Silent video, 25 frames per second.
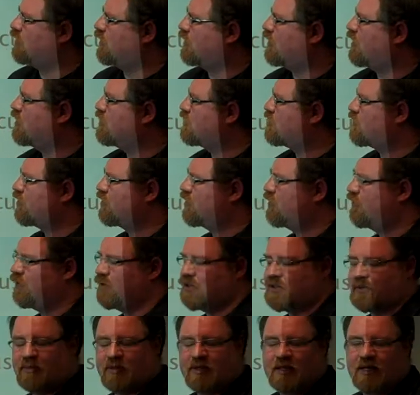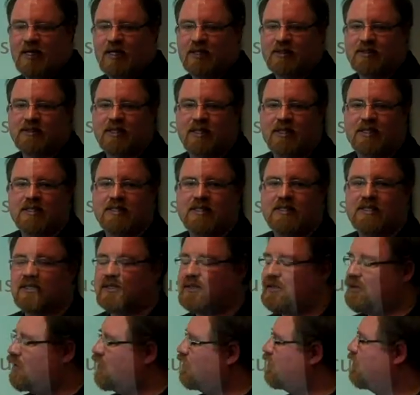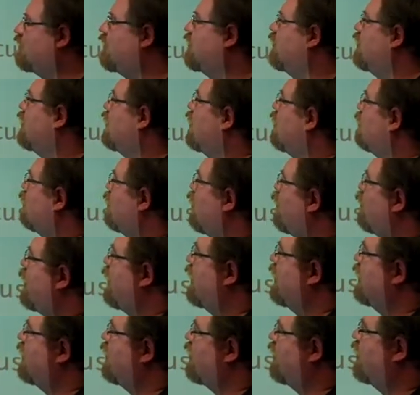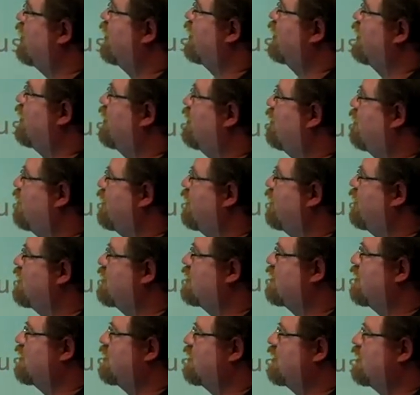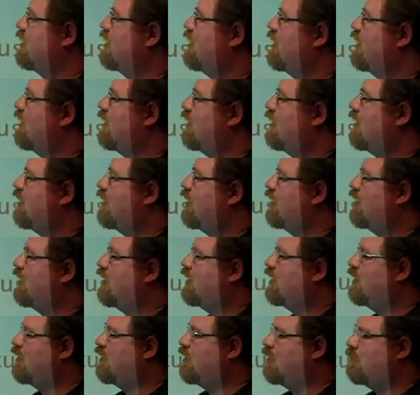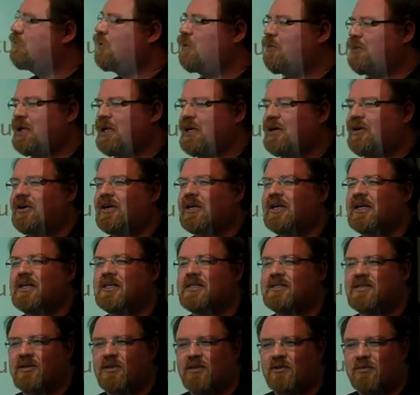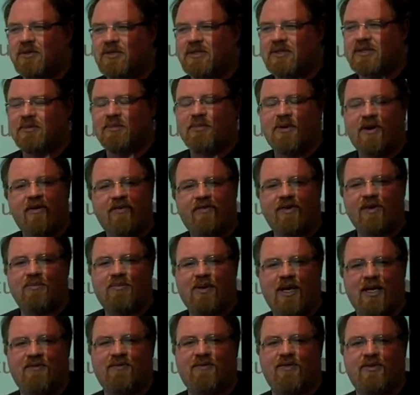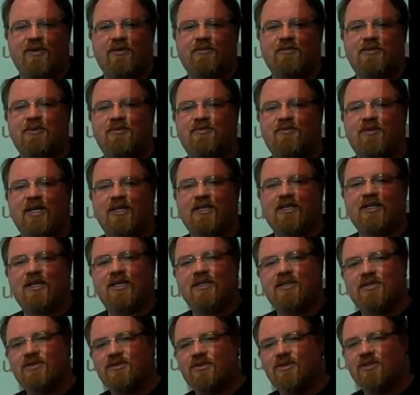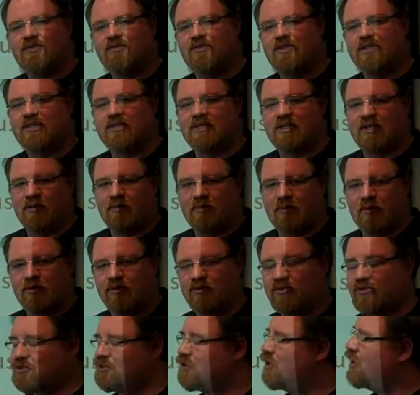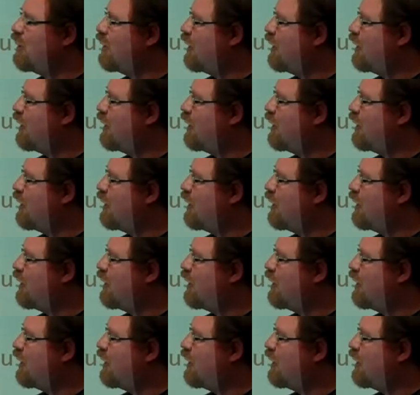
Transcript: at constructivism in the context of mobile learning and feels that mobile learning is almost the perfect platform to provide a constructivistic approach.